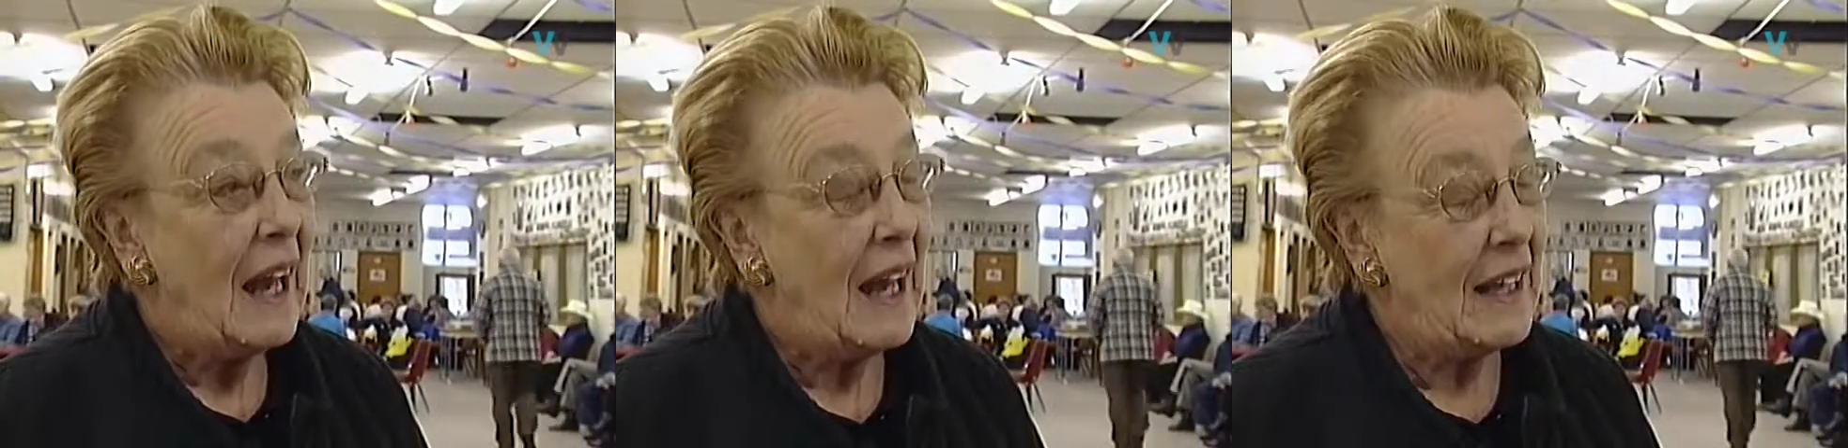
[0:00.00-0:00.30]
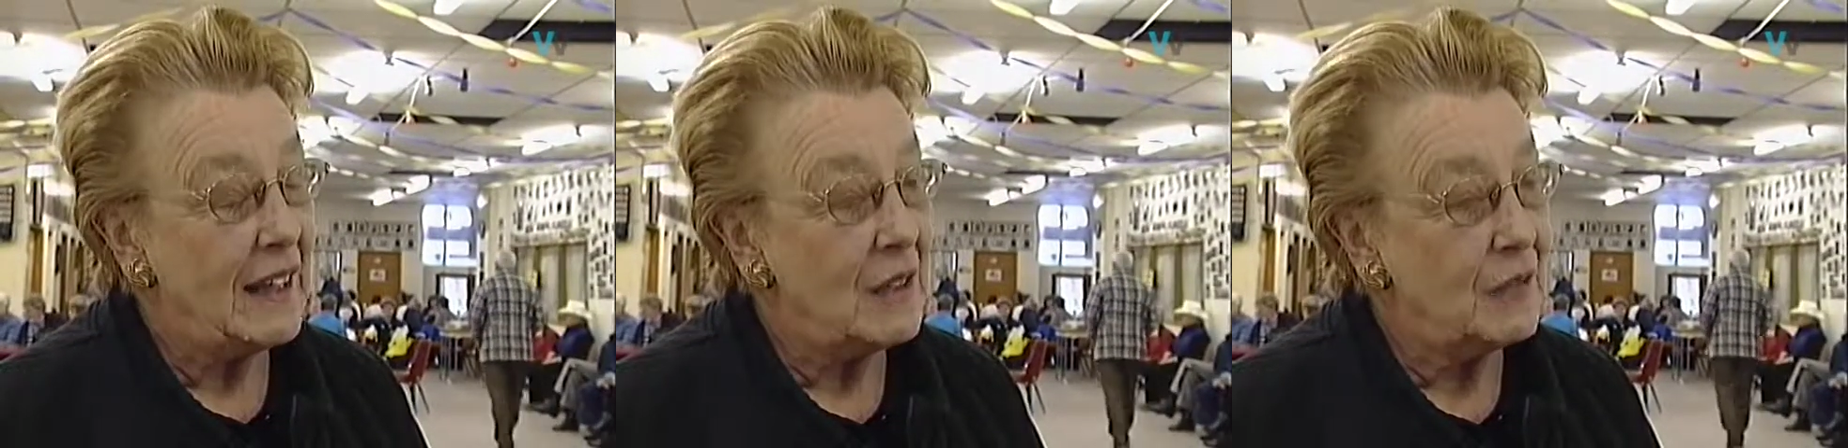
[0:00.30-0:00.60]

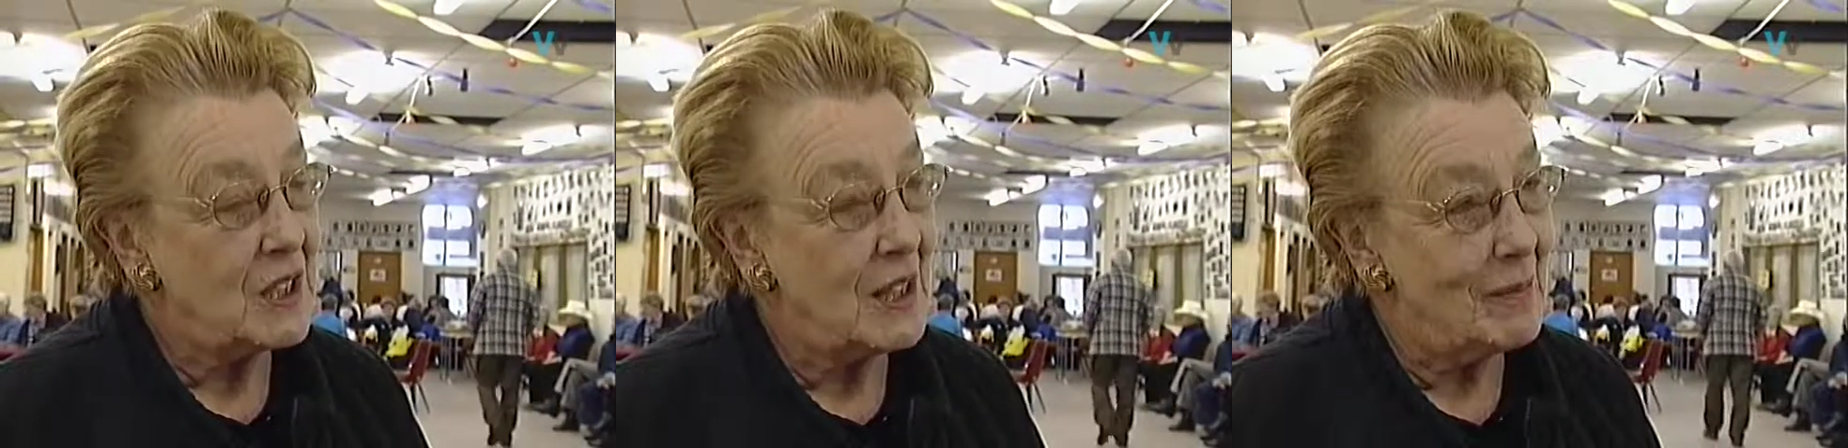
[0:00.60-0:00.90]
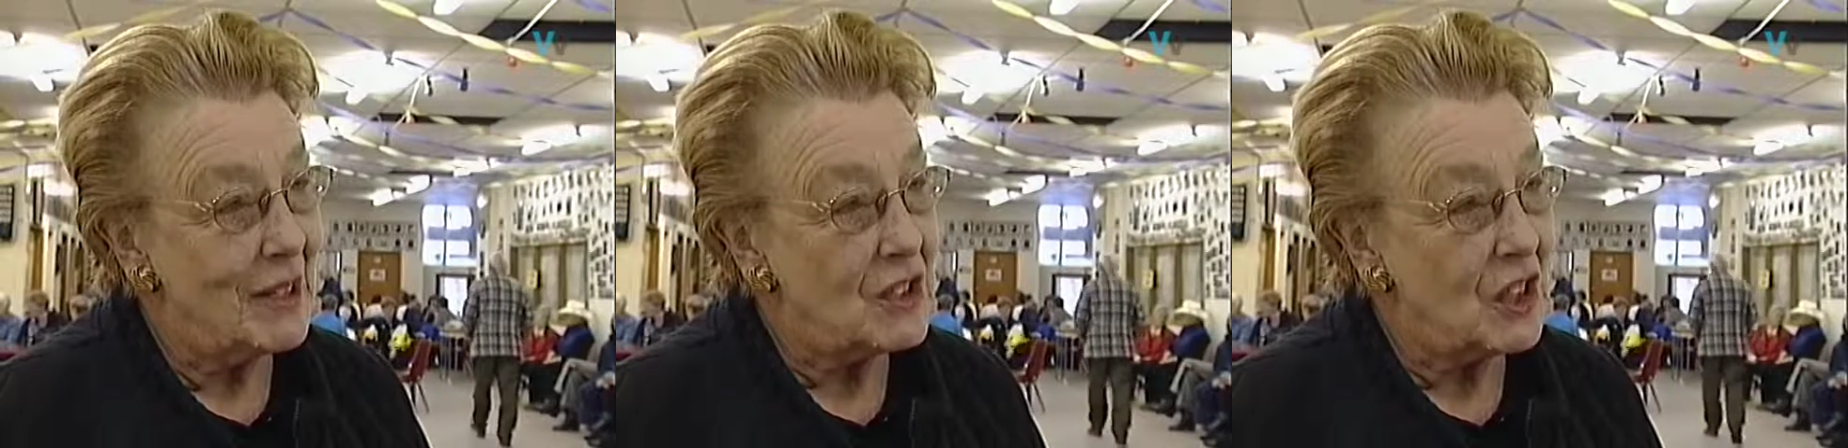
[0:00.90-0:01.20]
And every
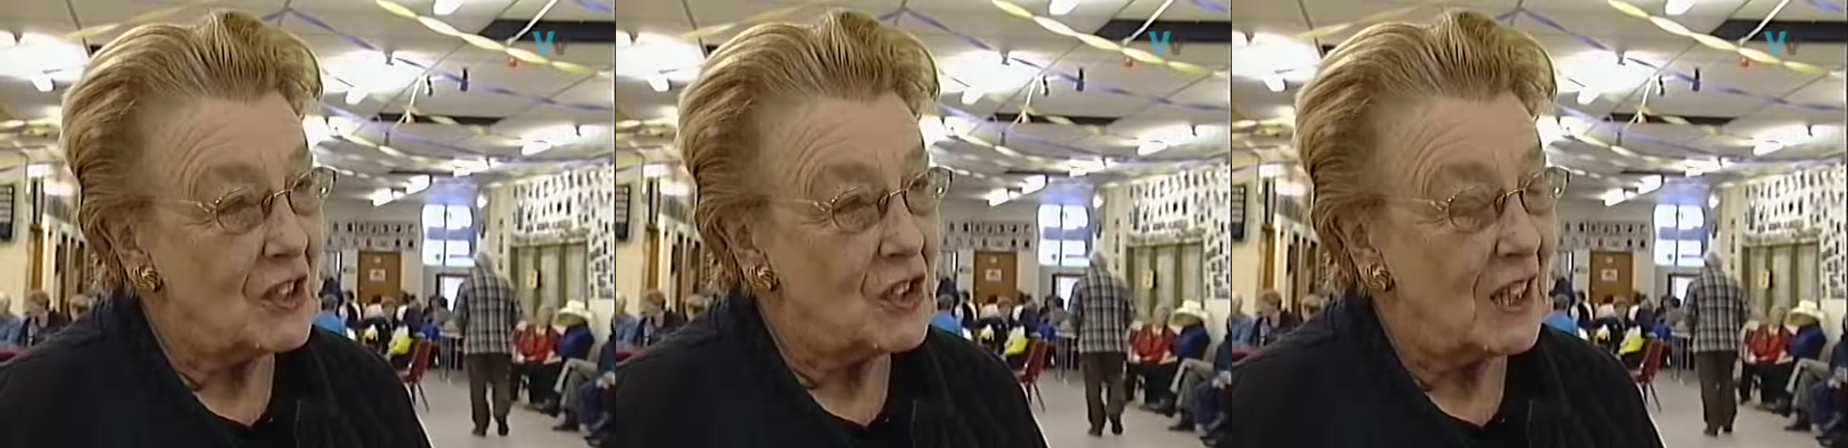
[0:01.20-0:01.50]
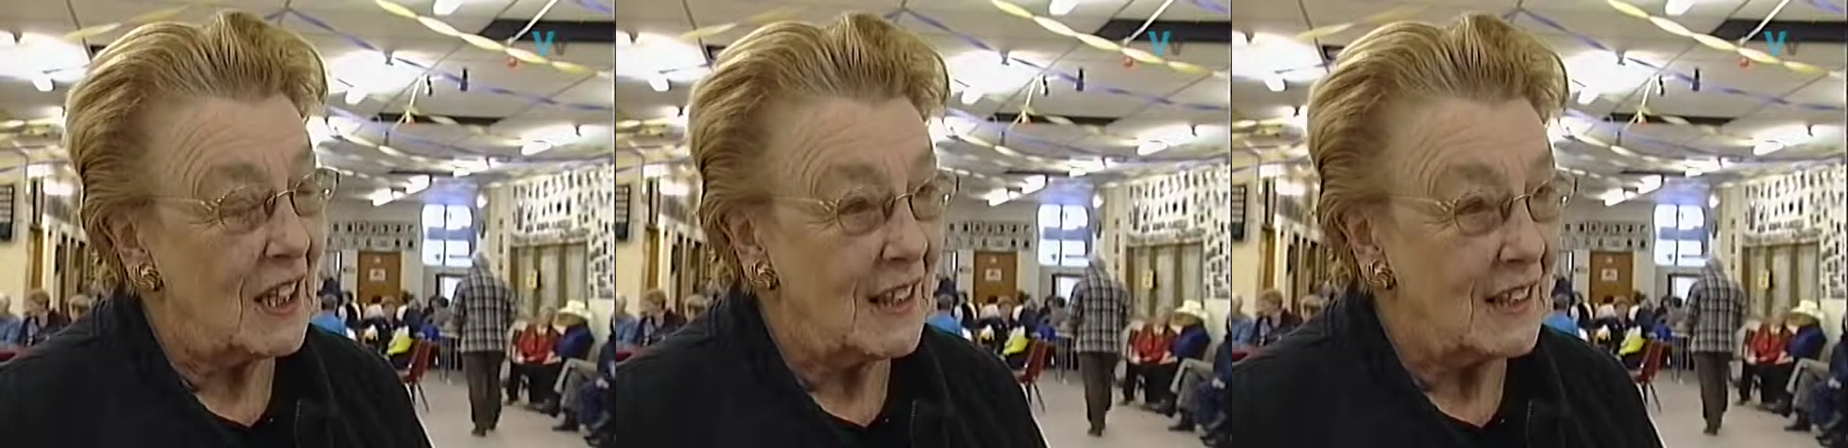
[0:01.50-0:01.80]
time I judge a
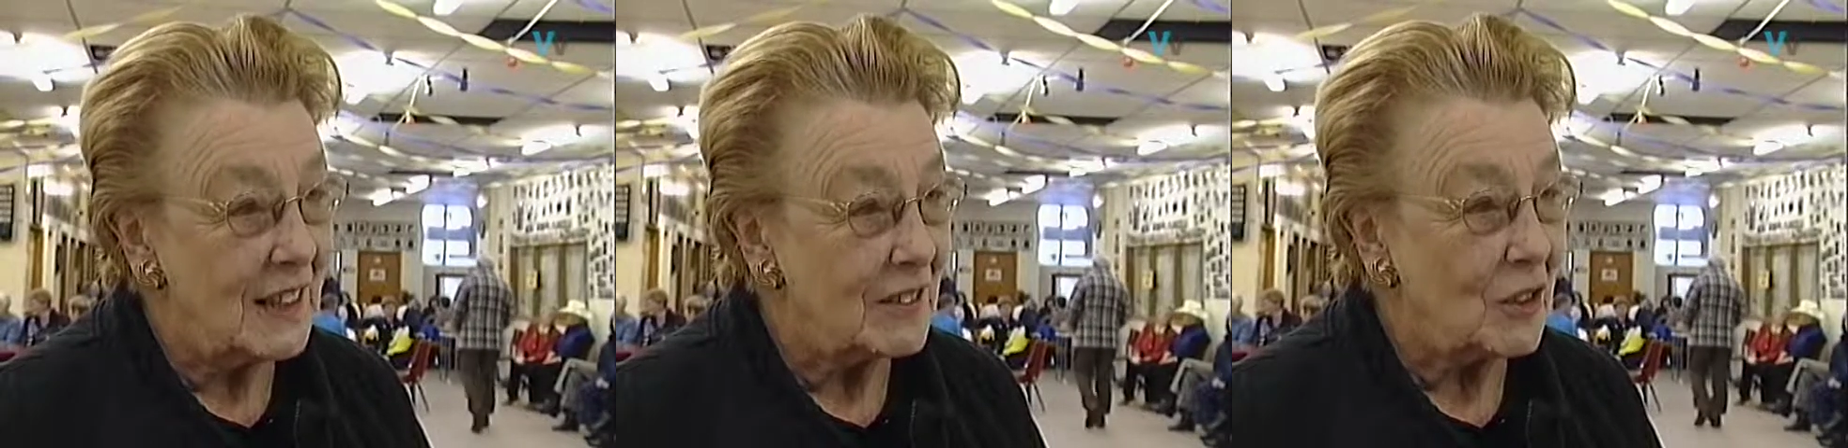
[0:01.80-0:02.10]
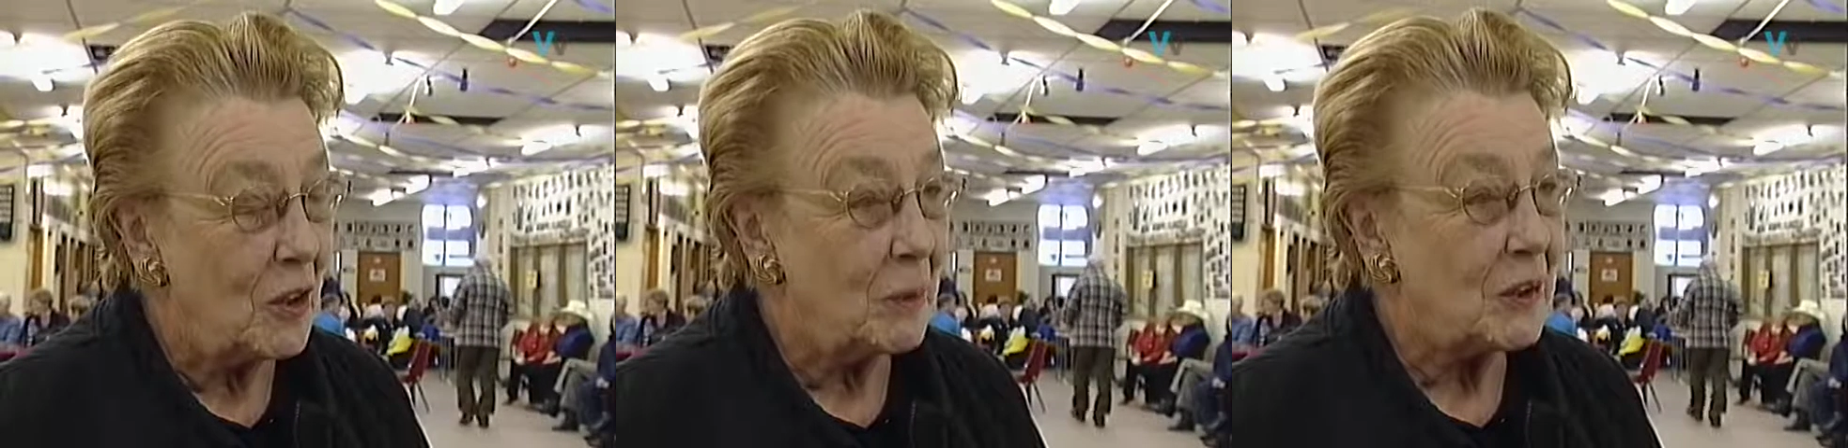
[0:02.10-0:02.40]
line dance
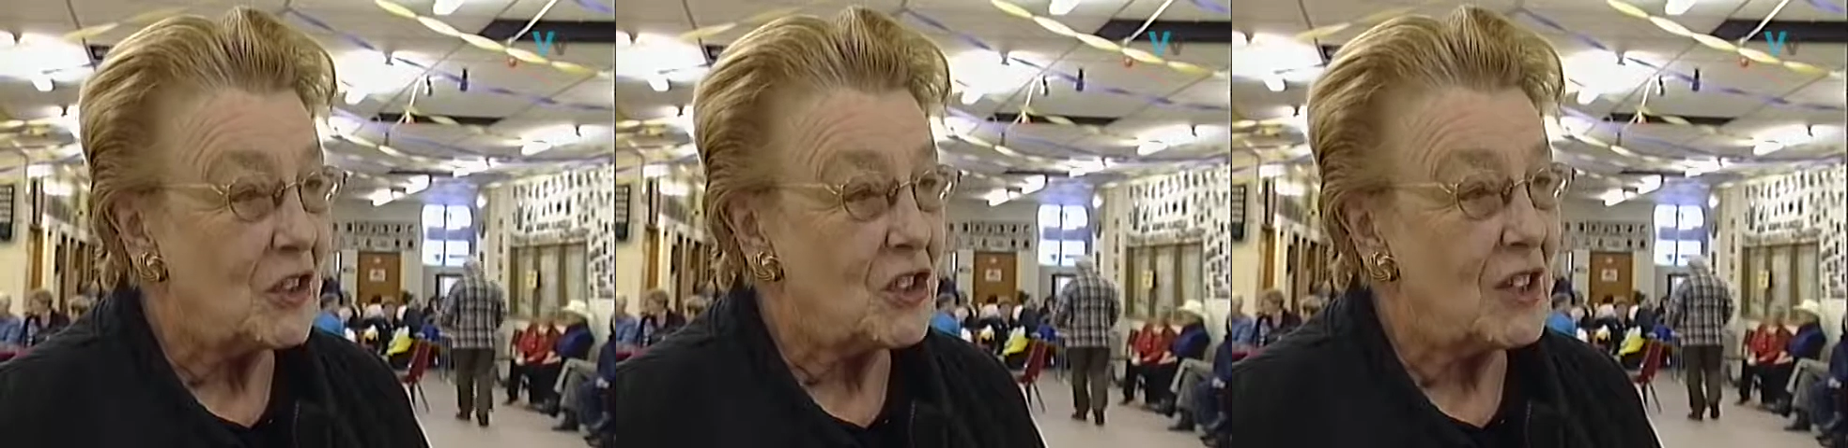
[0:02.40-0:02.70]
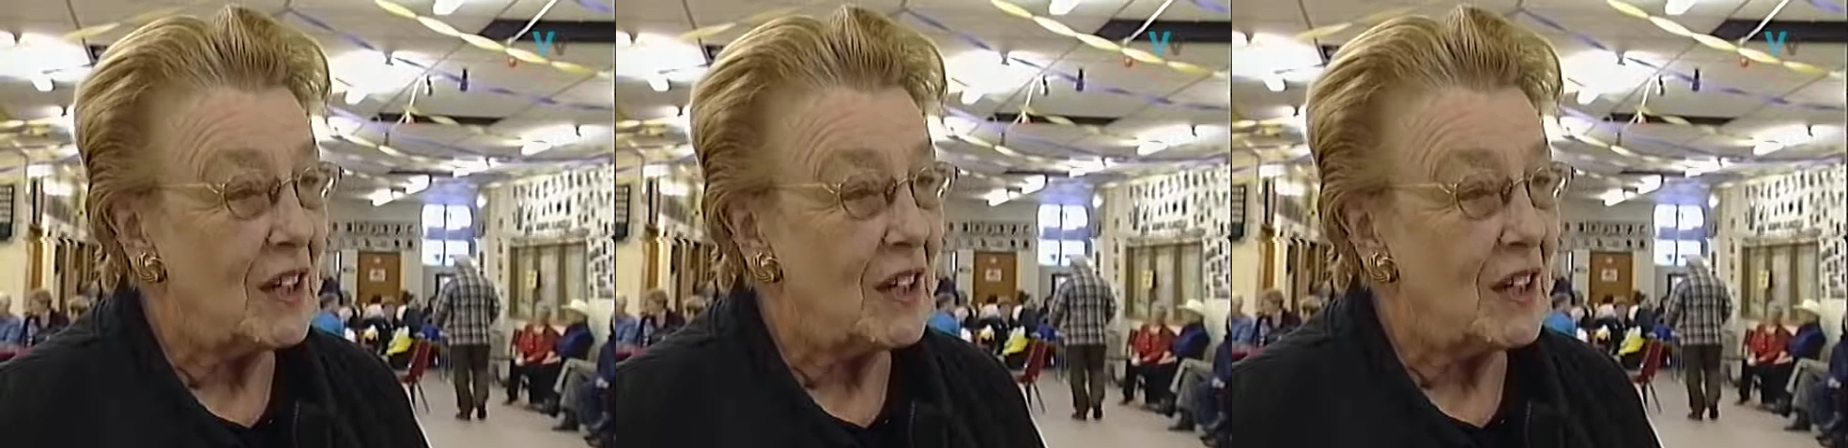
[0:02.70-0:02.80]
competition,